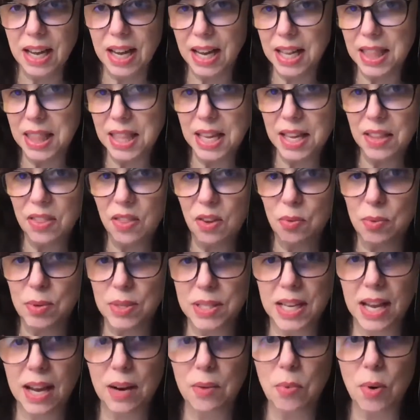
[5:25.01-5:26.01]
And then there
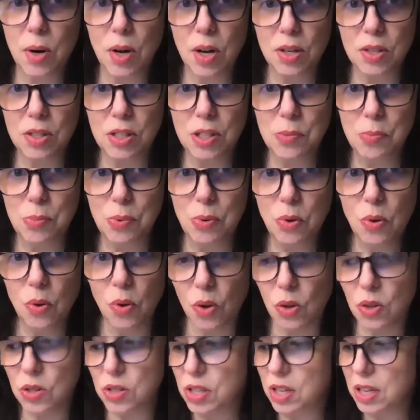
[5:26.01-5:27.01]
was Edward
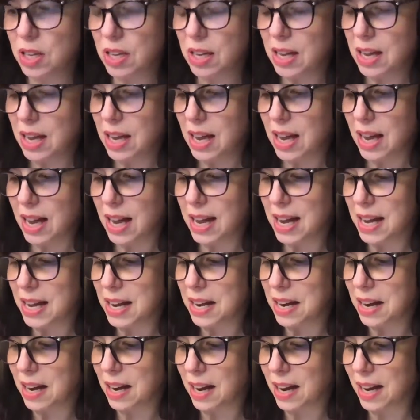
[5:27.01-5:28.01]
Unspooled.
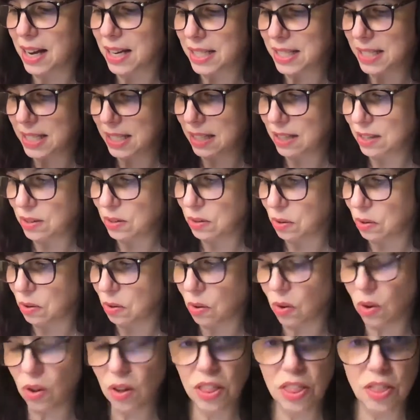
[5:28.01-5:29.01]
And I did
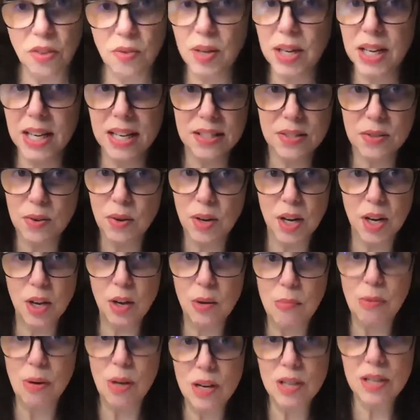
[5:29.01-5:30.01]
all 3 as
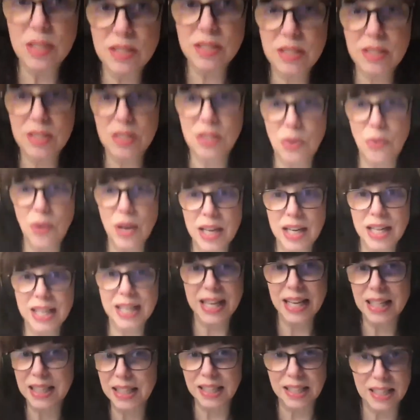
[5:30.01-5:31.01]
audiobooks so I could
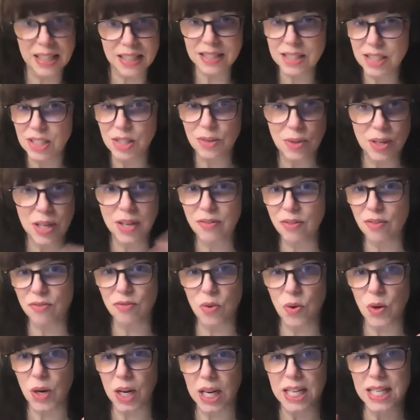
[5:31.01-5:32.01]
get the continuity of the
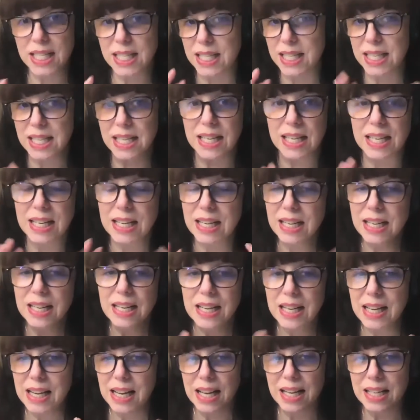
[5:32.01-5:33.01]
voice and
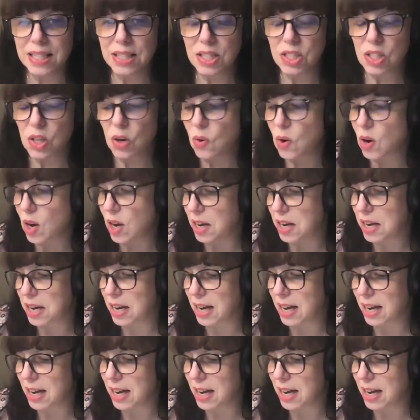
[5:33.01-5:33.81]
so on.